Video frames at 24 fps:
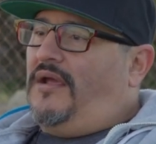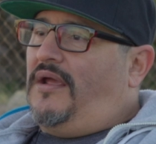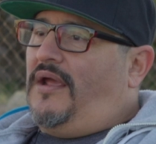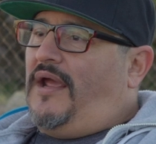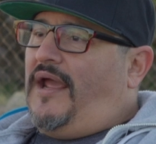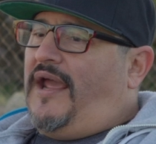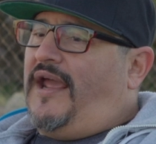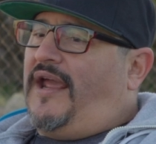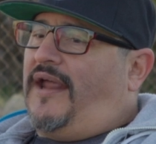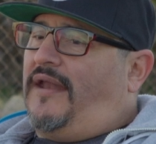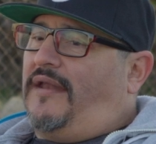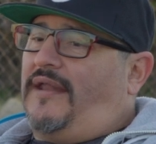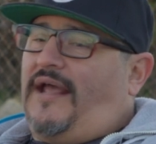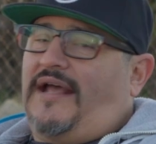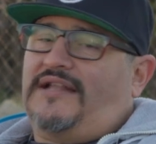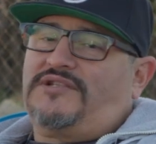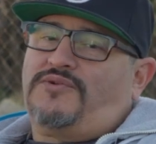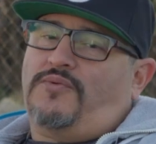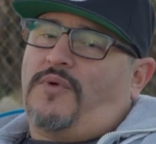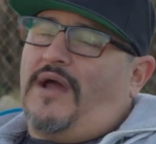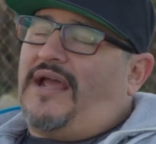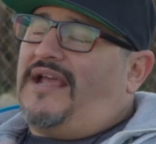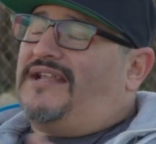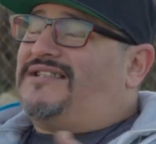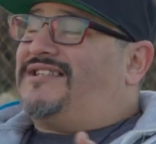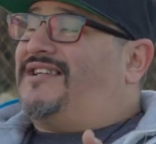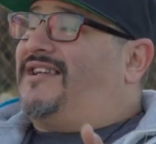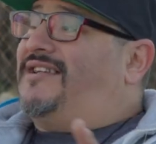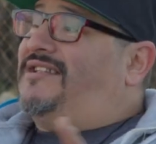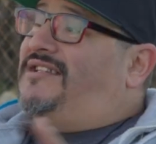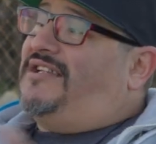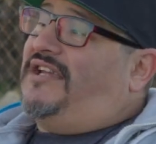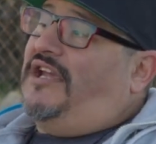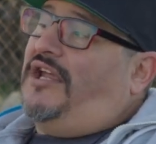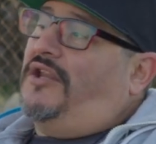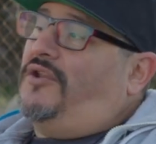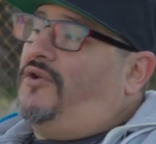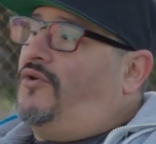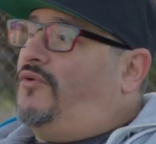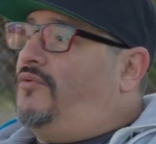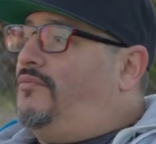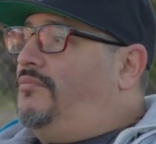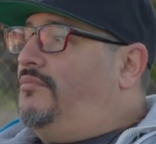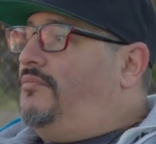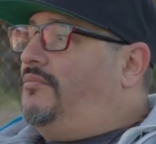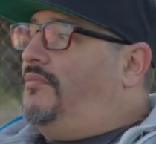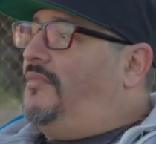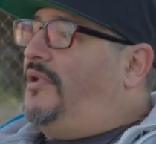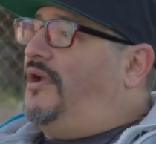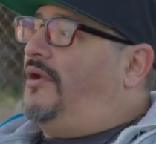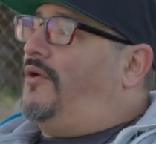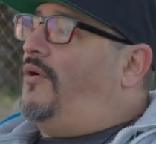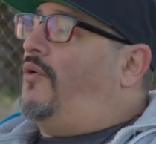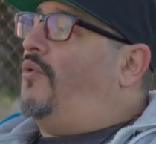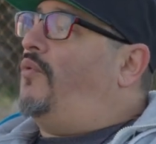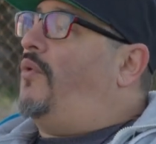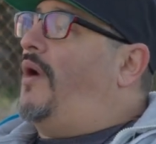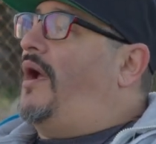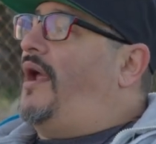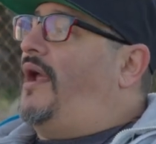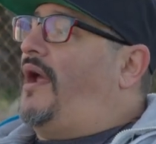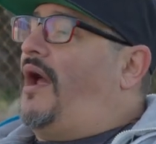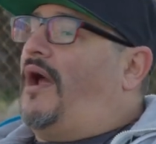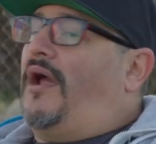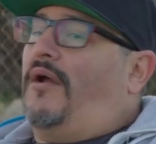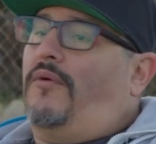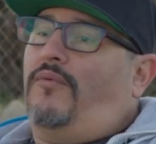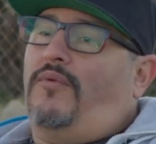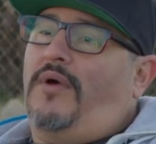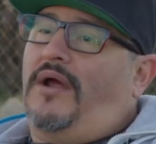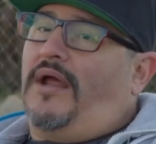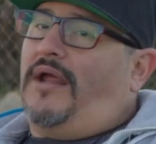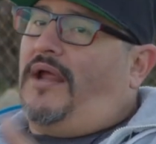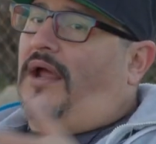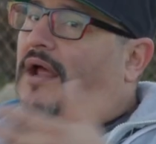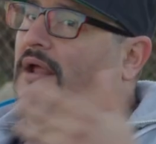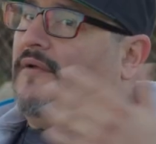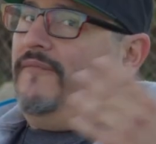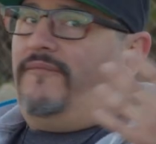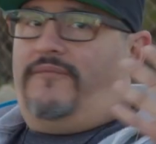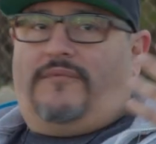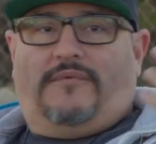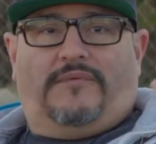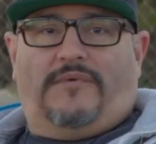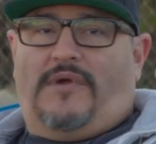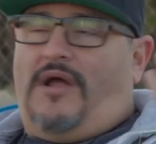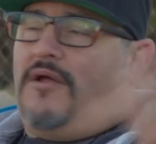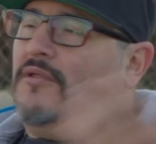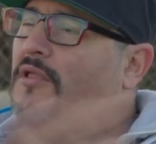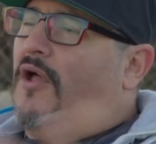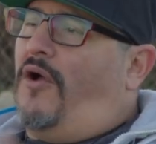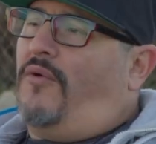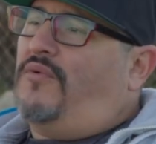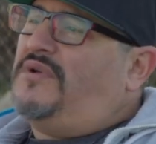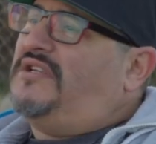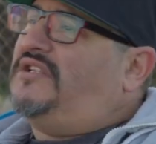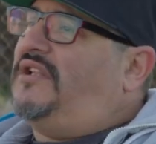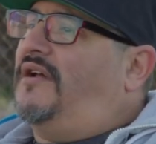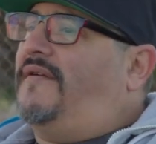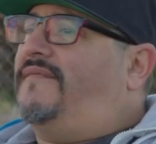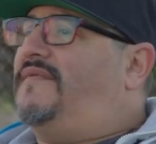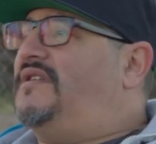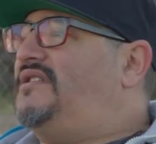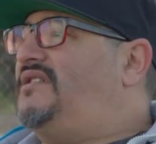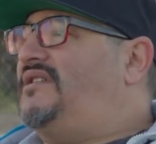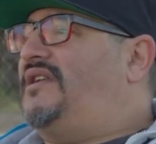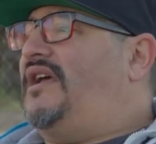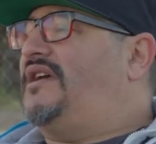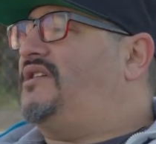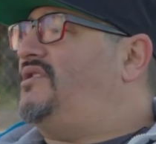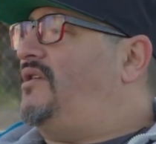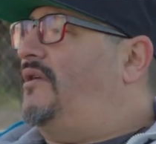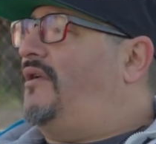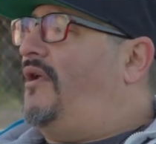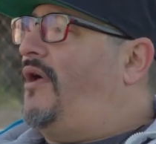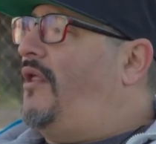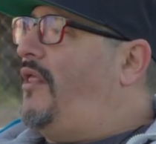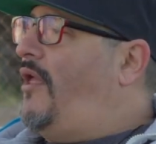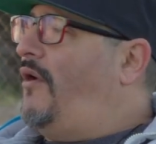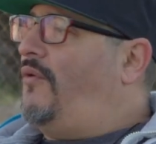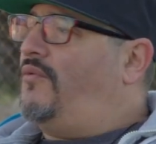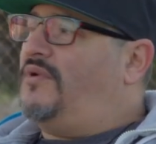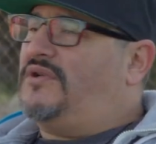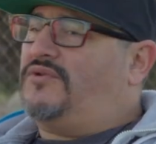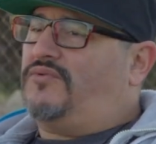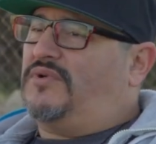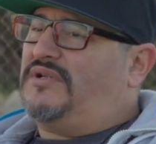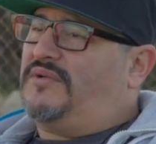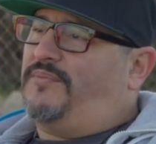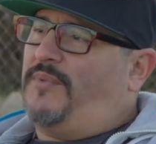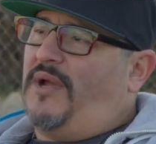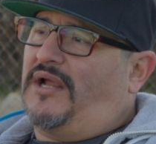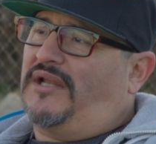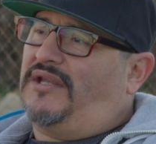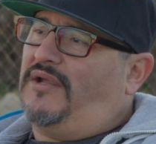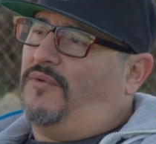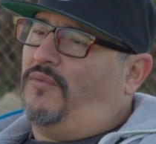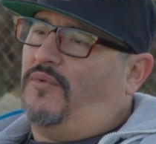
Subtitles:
And that's why it's continued. I'll always love this station. I'll always respect it.